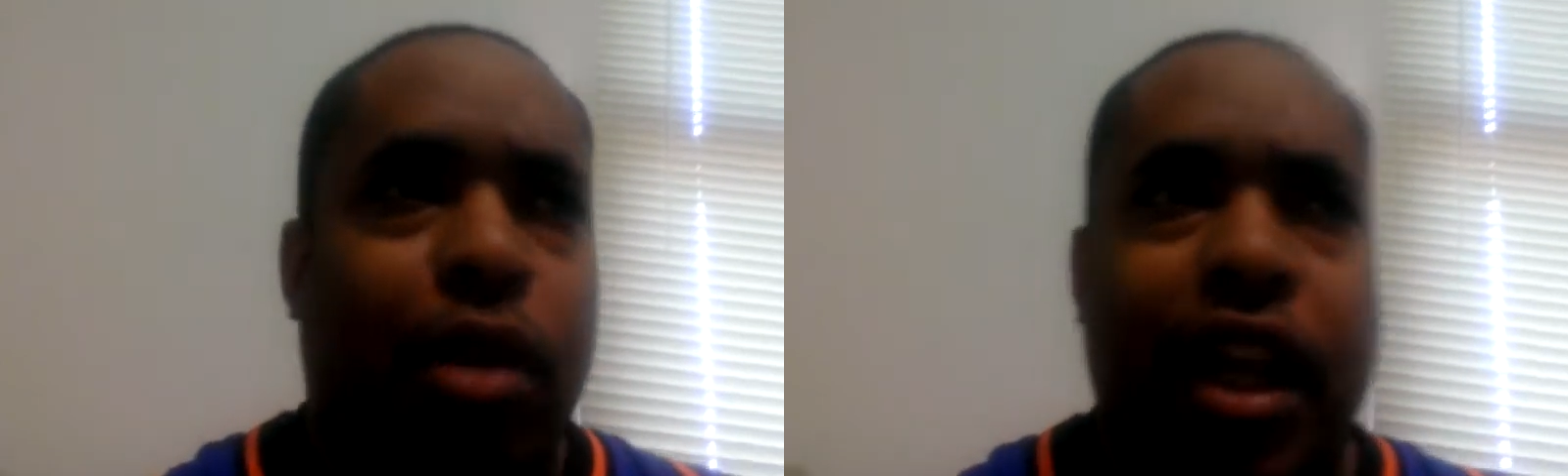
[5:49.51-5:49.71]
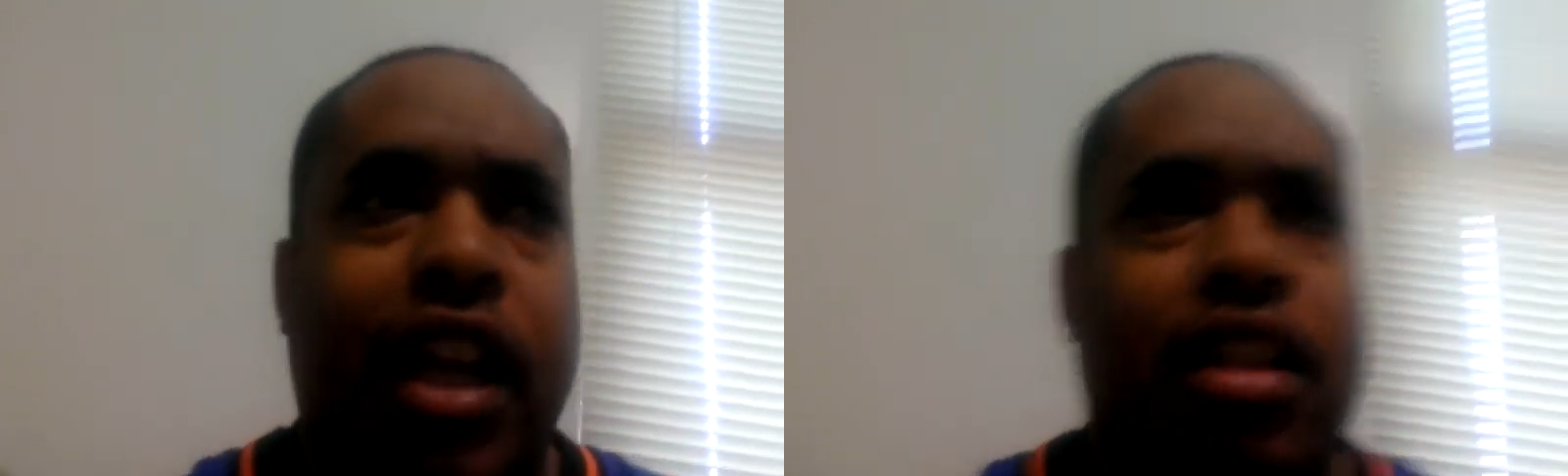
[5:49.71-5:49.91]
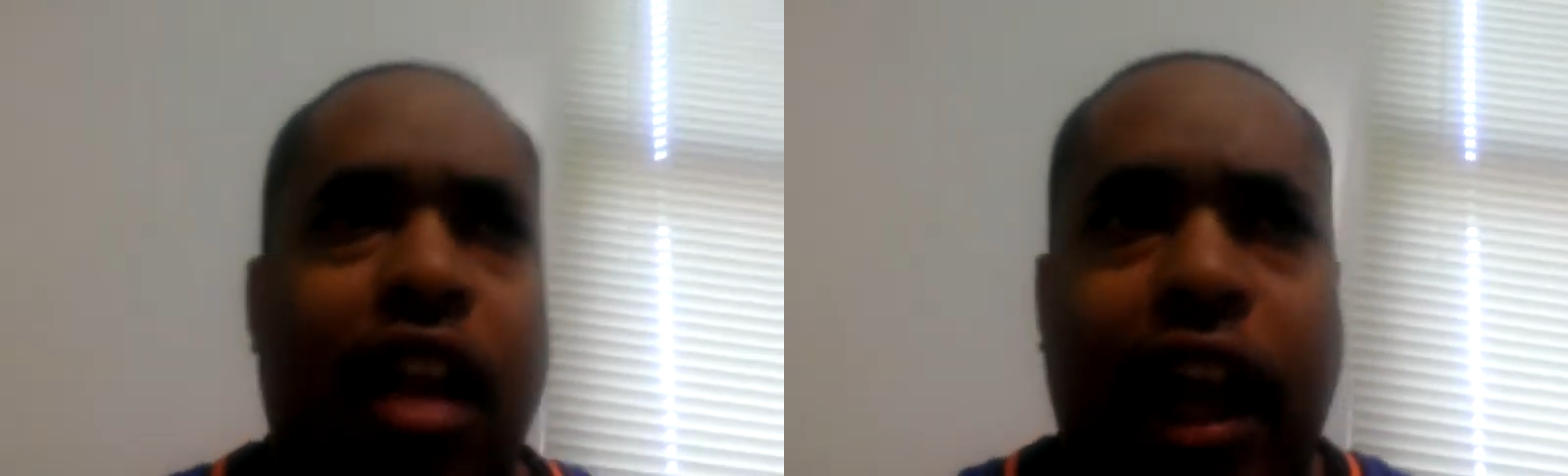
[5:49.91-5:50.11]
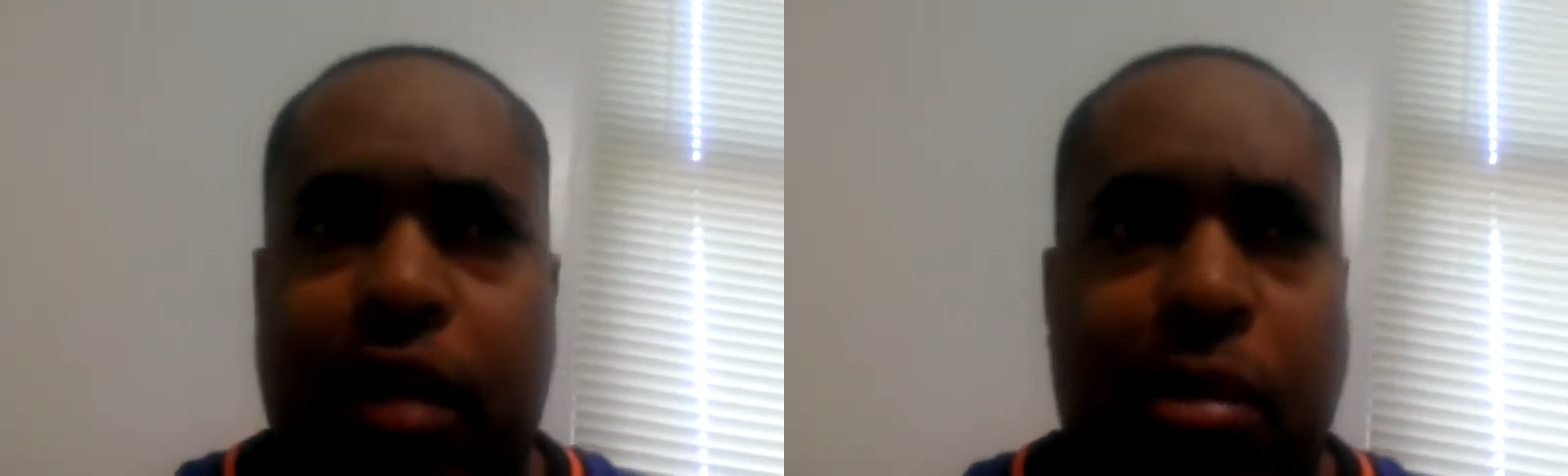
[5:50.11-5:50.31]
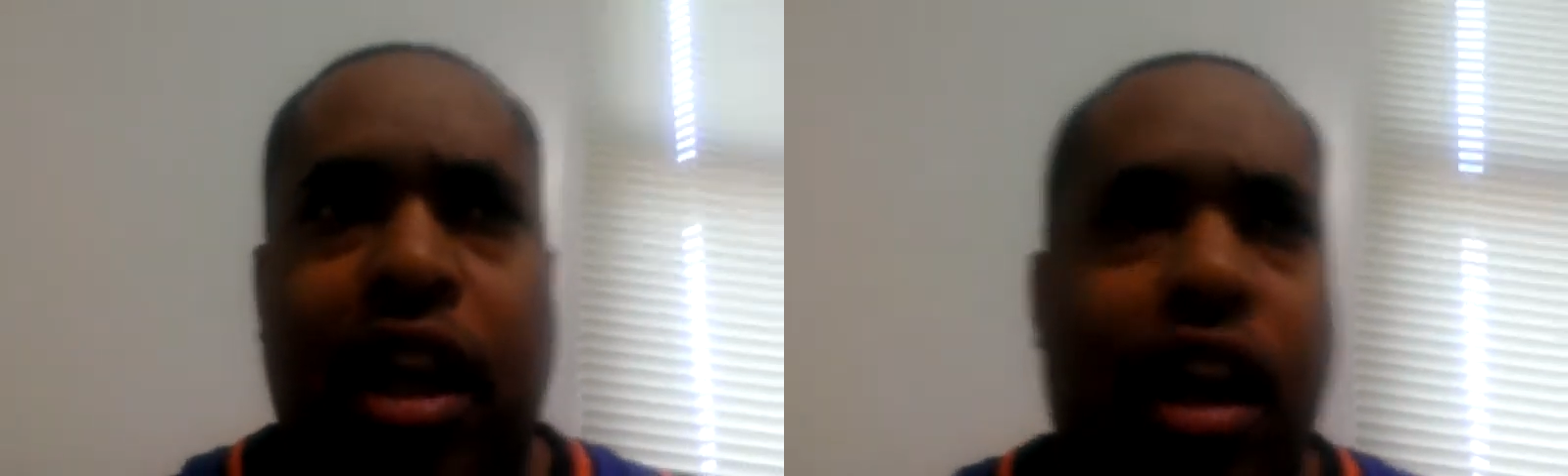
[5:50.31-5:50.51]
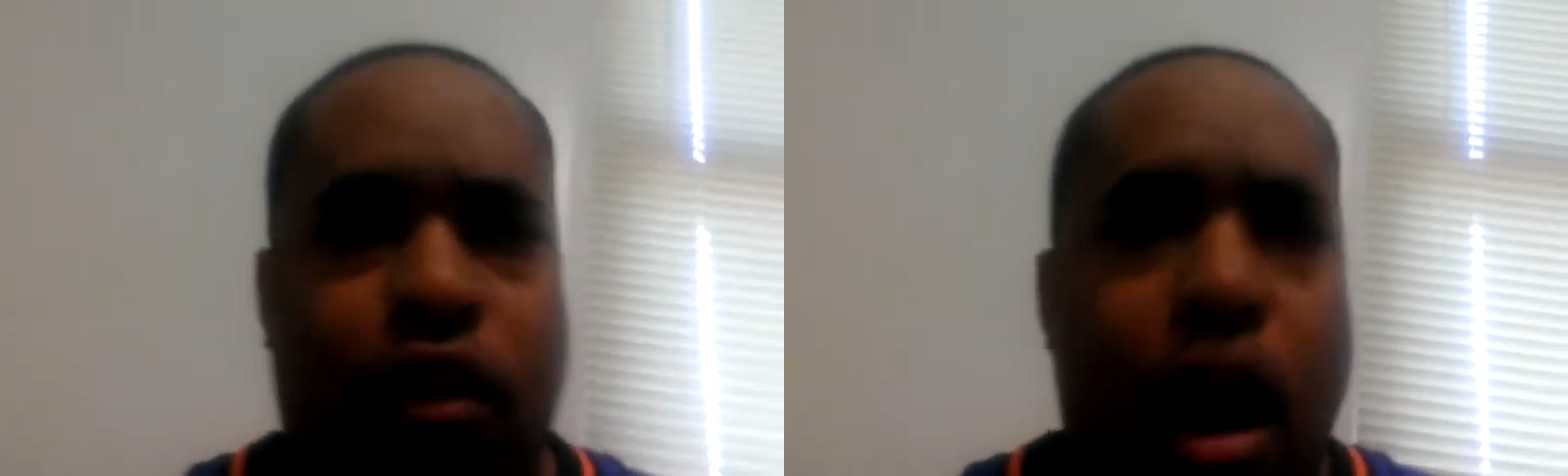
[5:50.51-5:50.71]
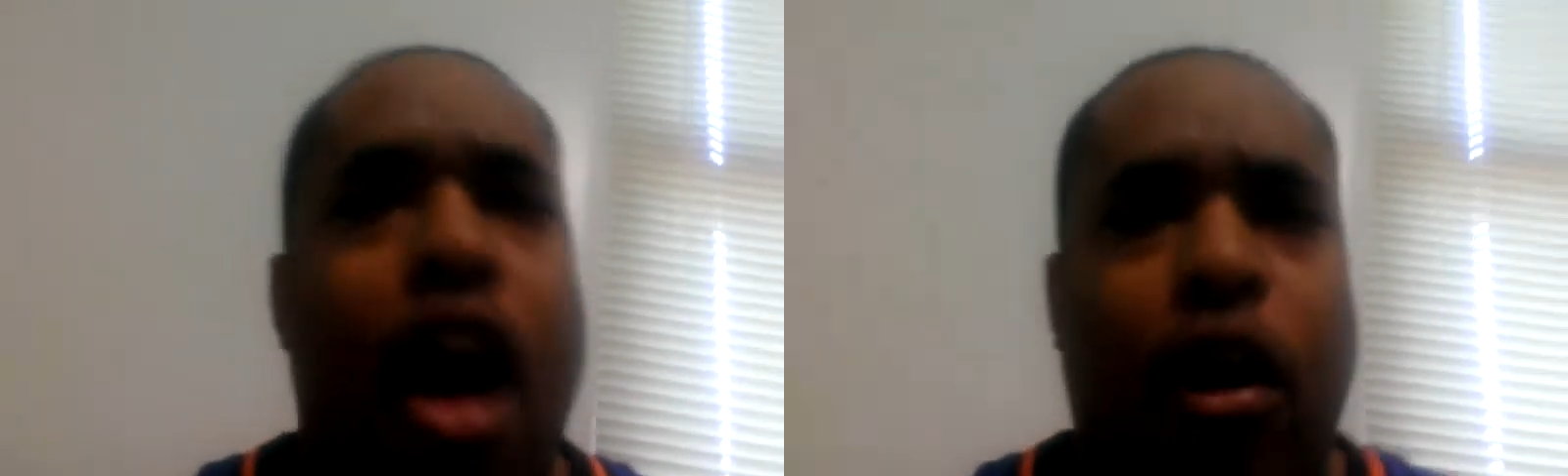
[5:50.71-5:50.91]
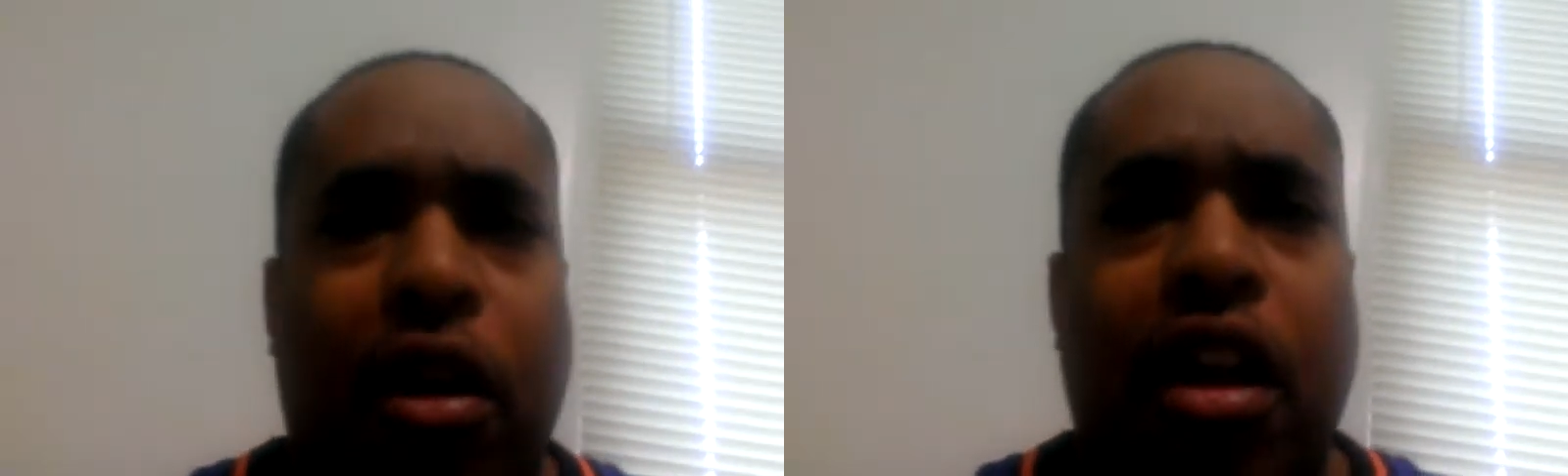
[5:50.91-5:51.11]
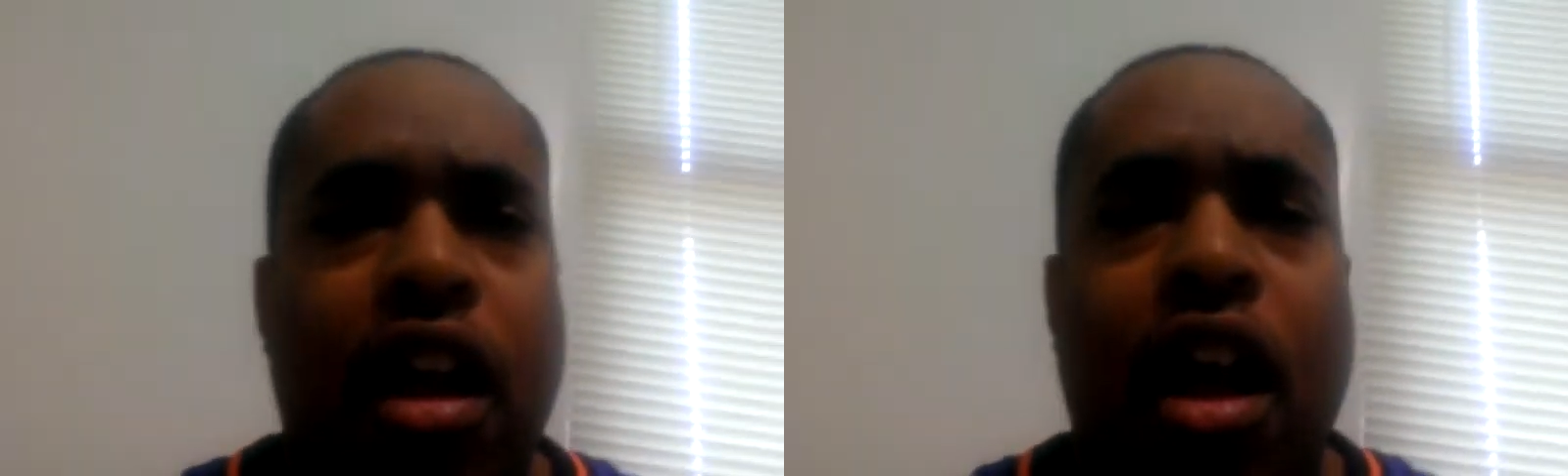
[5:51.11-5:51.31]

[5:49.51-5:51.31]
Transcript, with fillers: Please like me, crowd.